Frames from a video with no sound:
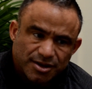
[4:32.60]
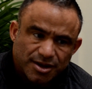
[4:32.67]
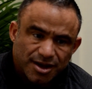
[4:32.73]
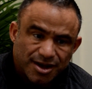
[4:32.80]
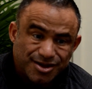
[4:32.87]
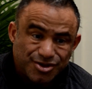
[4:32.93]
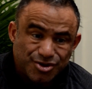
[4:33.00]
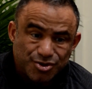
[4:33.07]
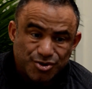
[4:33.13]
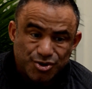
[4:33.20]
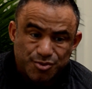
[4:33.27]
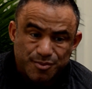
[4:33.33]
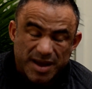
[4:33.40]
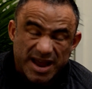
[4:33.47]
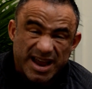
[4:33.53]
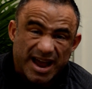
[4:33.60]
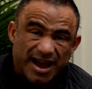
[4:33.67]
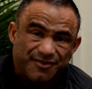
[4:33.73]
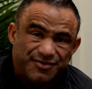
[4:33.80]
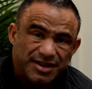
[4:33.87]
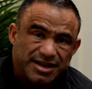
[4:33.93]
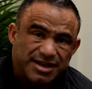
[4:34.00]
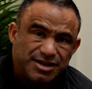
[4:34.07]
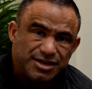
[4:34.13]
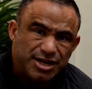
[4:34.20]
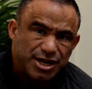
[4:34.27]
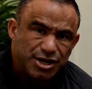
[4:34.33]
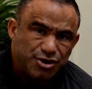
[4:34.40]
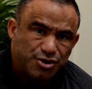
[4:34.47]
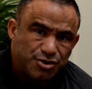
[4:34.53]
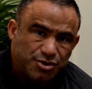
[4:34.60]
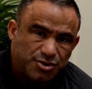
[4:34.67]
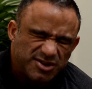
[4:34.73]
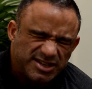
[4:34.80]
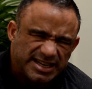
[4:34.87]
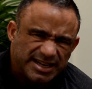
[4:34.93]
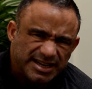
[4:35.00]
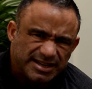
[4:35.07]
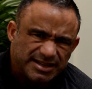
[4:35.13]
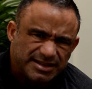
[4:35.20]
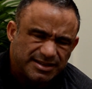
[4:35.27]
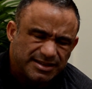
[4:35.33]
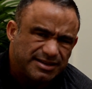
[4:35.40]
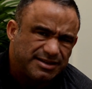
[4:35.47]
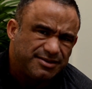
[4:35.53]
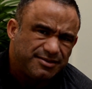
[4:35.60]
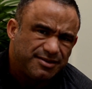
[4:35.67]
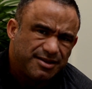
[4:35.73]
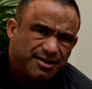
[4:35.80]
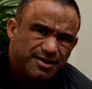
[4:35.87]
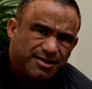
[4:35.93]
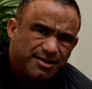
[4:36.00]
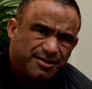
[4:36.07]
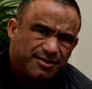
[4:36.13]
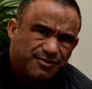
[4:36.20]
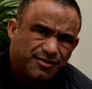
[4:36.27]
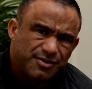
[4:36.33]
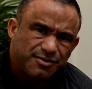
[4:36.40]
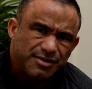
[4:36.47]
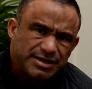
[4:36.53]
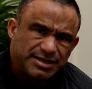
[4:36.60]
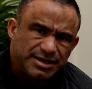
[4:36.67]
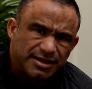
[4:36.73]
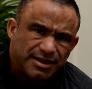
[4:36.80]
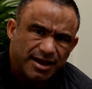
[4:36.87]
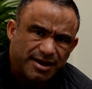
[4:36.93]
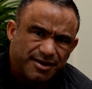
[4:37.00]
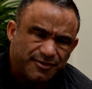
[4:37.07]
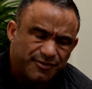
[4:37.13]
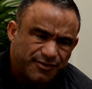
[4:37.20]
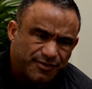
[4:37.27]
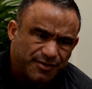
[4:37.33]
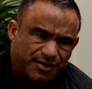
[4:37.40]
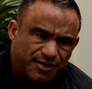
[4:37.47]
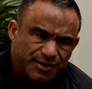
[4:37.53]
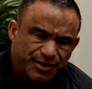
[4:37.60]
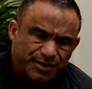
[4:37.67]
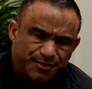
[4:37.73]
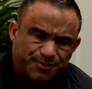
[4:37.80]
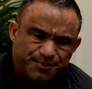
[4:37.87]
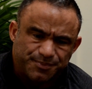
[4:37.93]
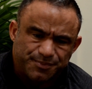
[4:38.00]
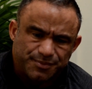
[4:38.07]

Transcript: Uh, you, you may have to continue using insulin for the rest of your life. Um,